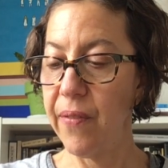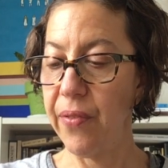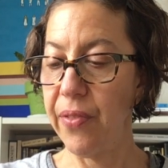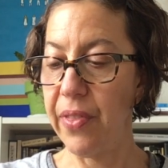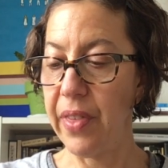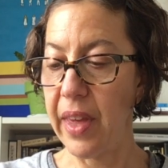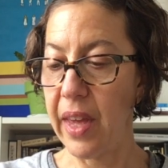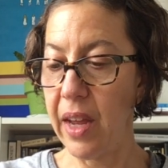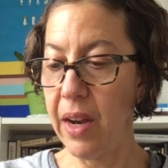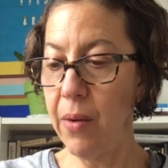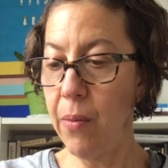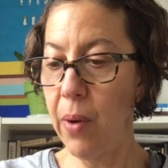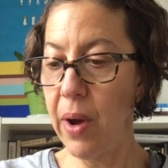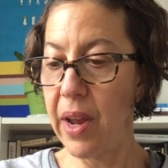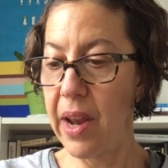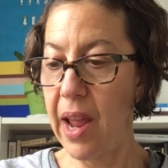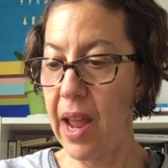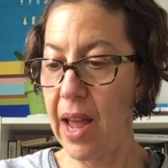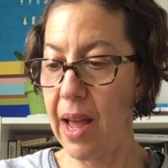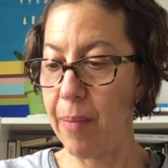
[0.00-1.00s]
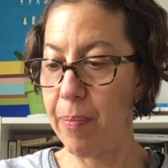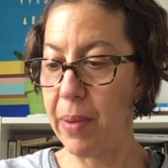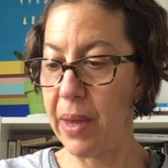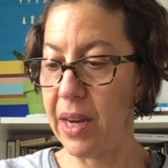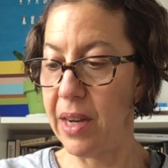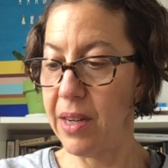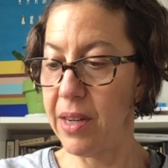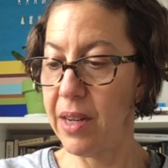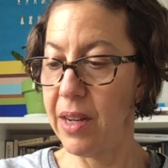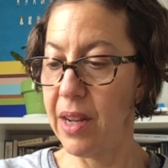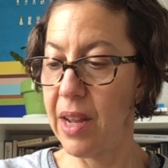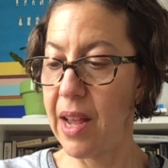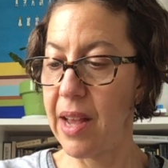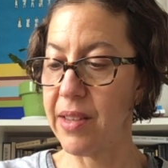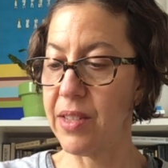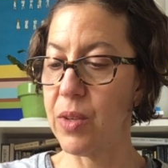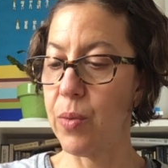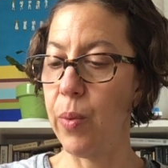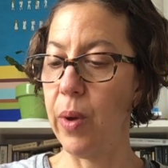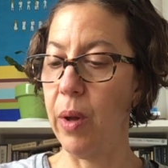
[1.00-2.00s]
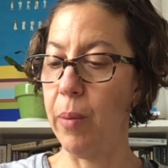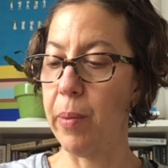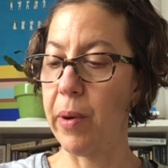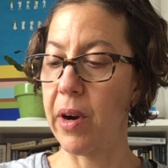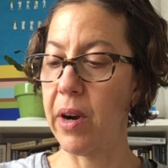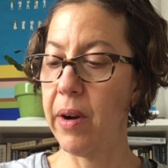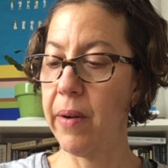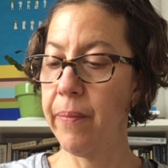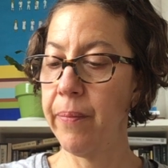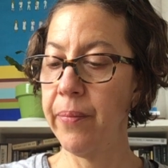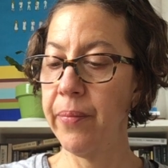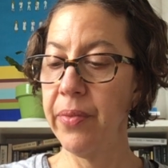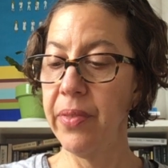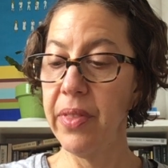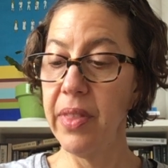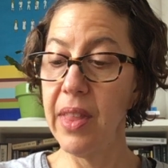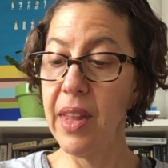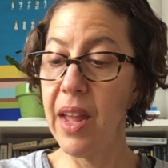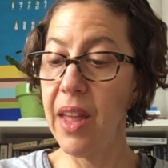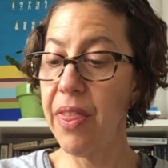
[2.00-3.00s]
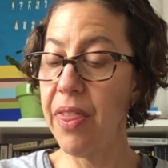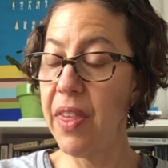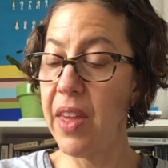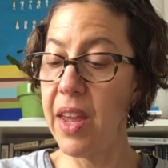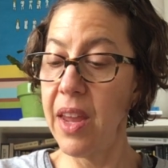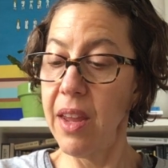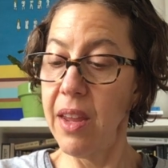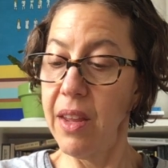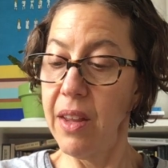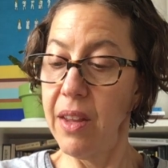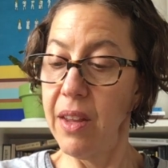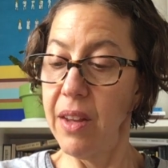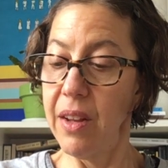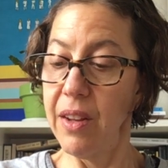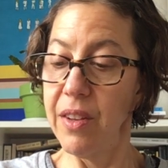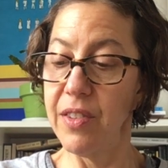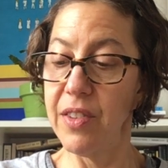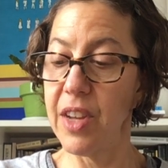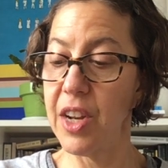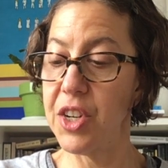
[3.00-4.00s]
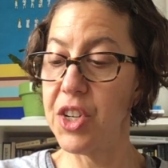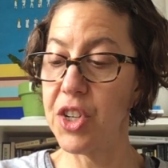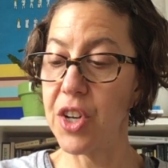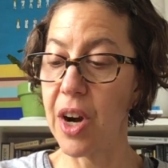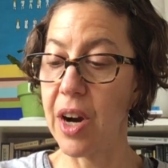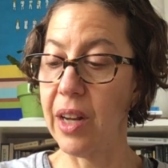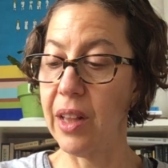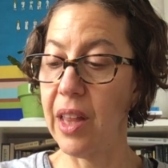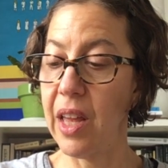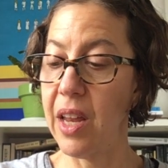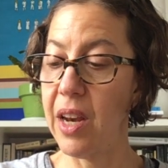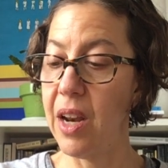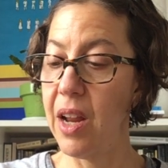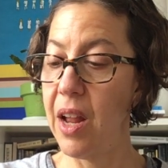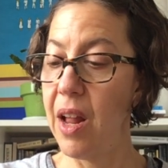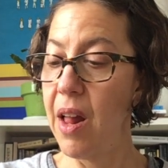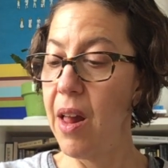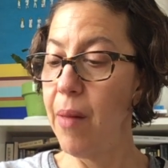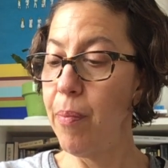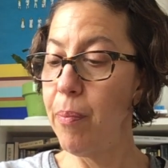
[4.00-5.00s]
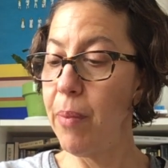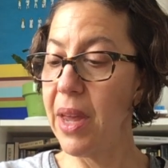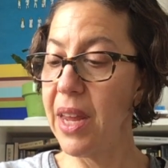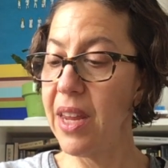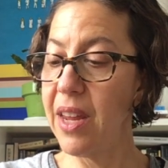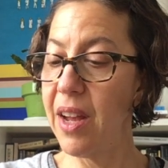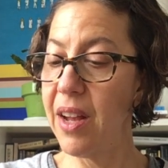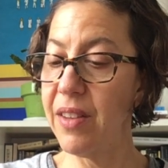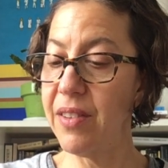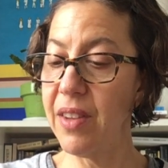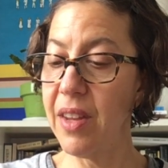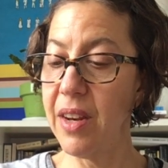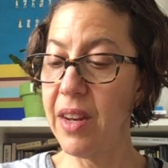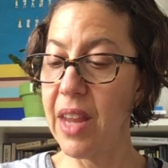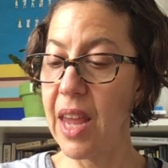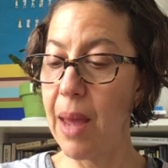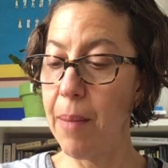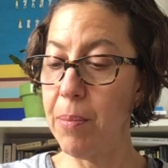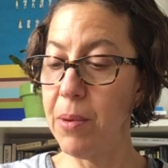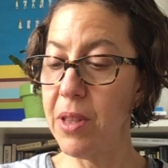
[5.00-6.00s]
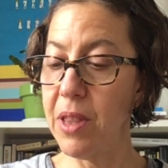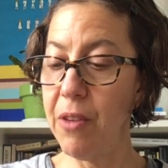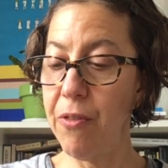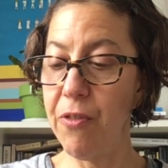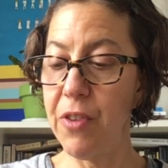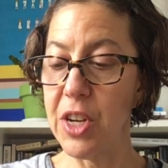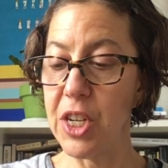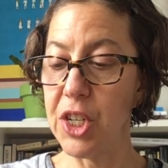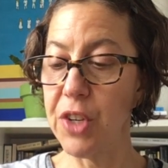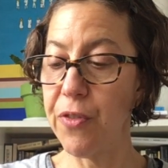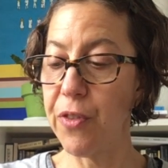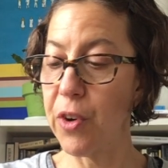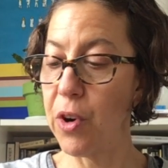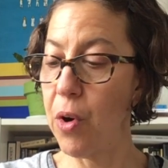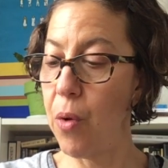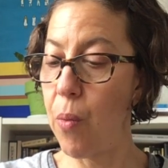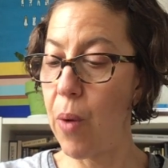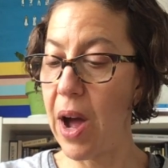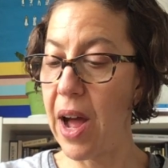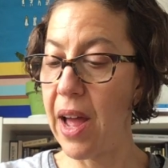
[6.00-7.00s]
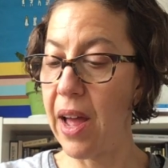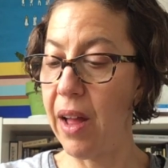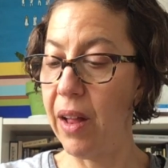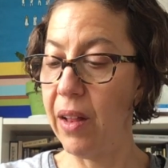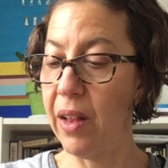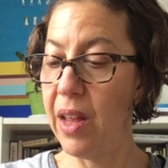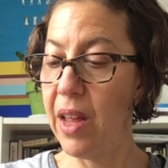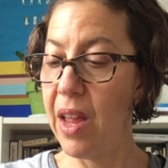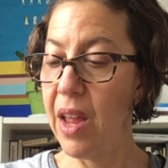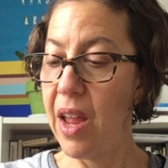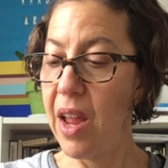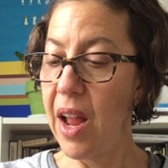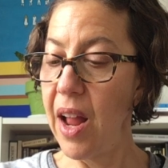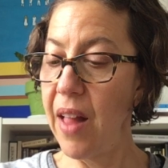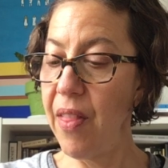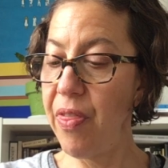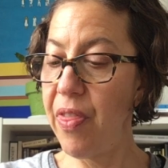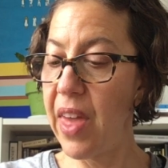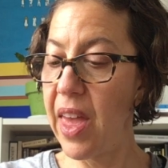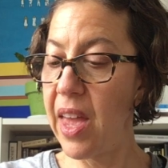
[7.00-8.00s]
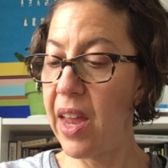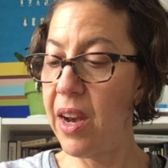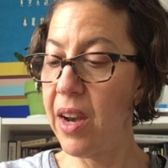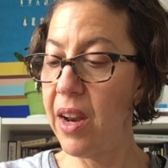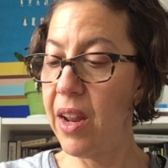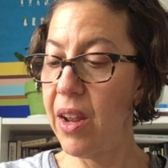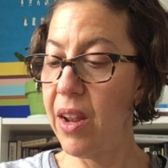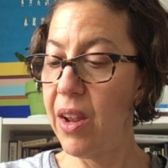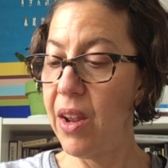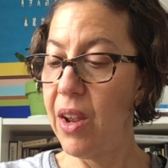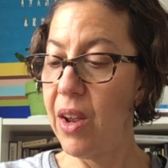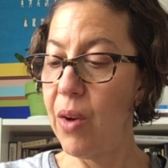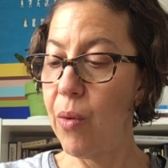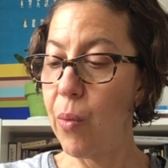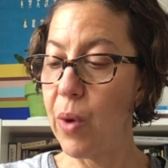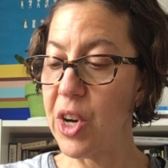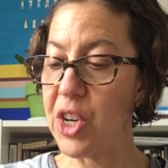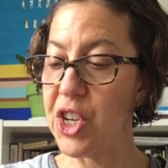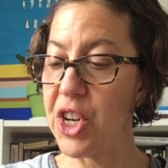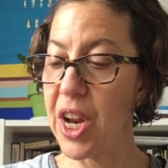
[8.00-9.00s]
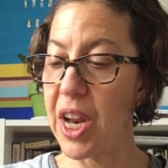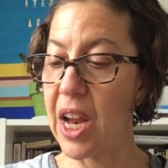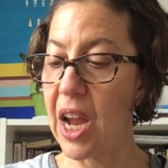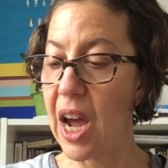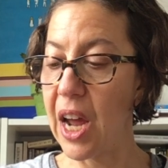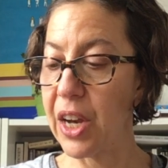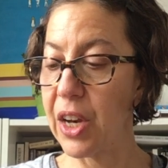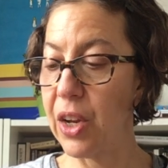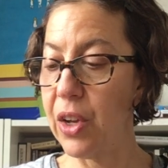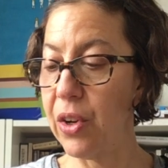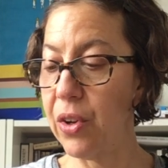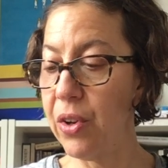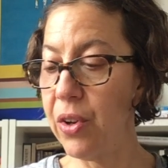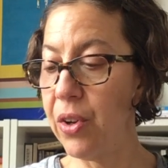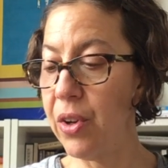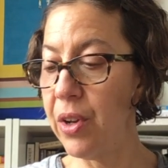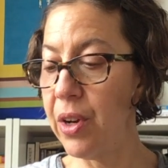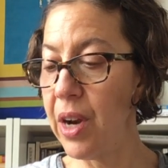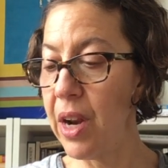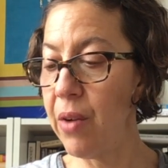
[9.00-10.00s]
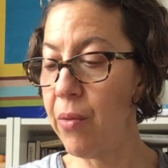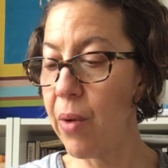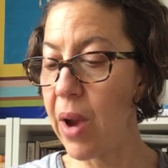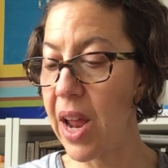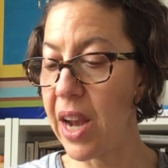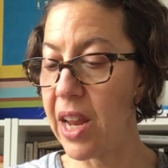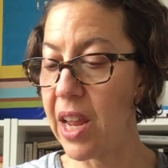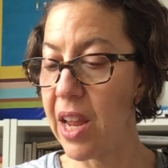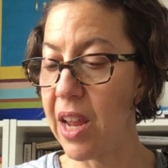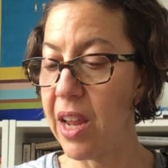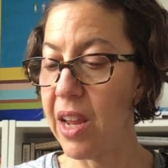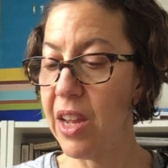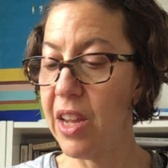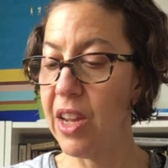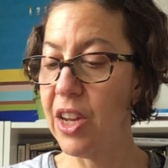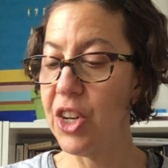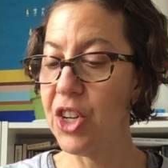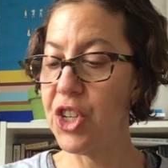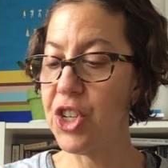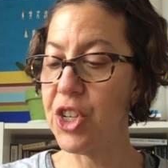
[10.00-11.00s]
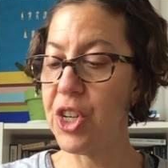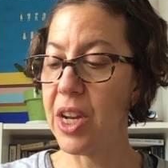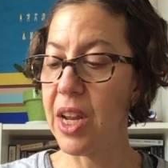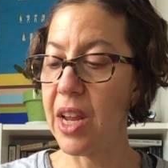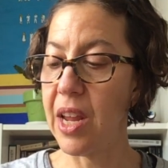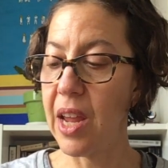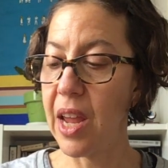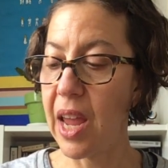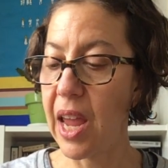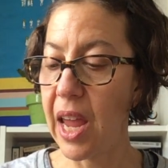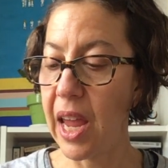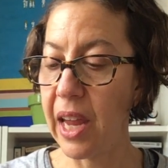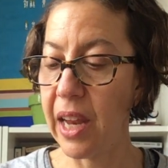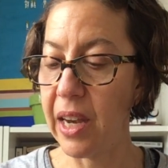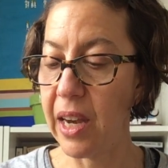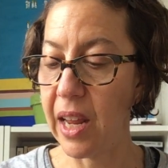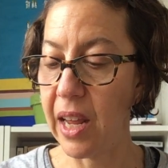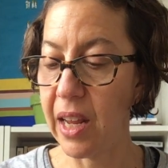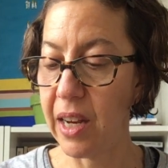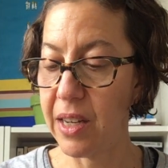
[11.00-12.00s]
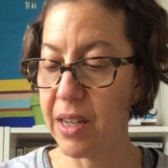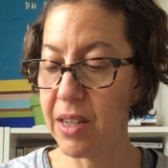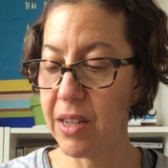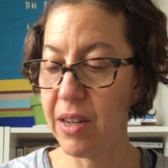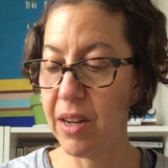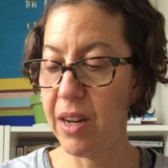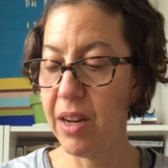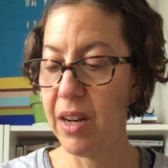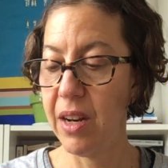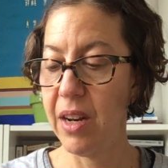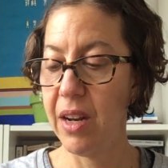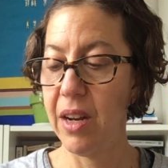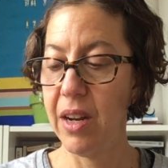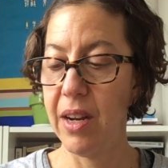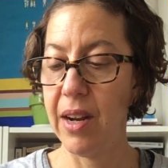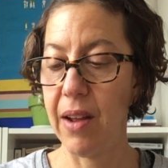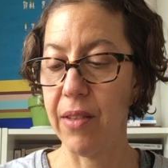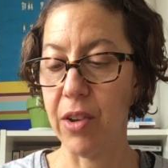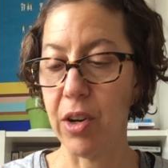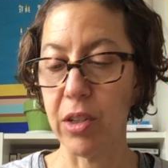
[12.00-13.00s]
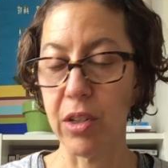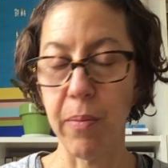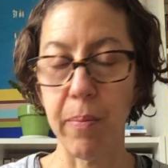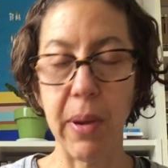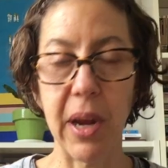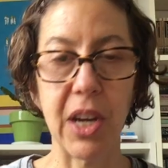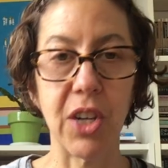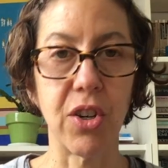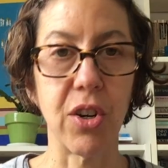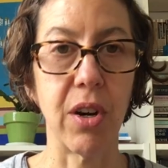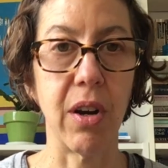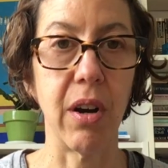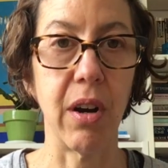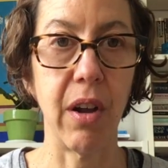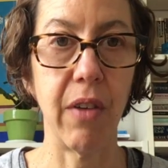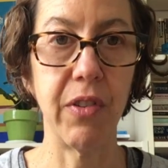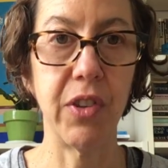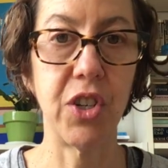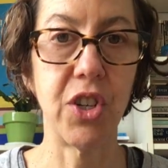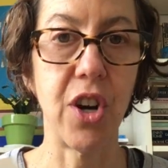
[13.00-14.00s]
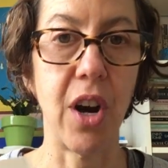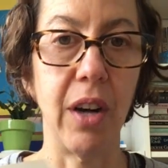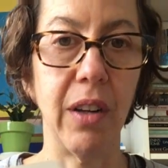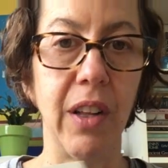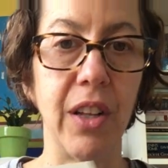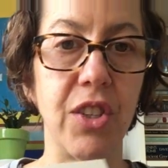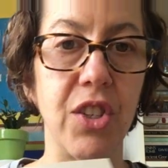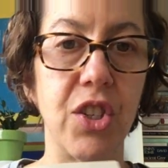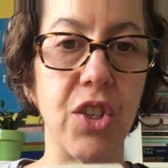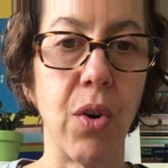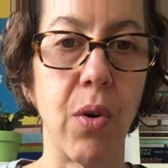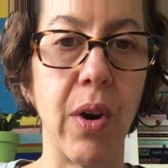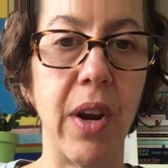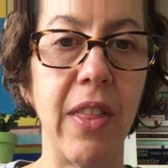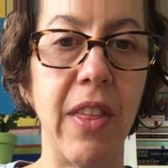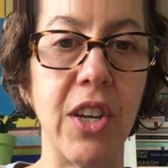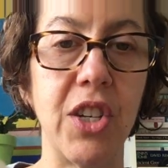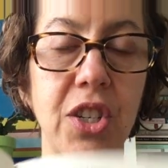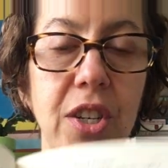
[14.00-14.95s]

Then what happened? Asked Wilbur. Nothing, said Charlotte. My cousin kept the fish for a while, and then, when she got good and ready, she ate it. Now there's a picture of Charlotte's story that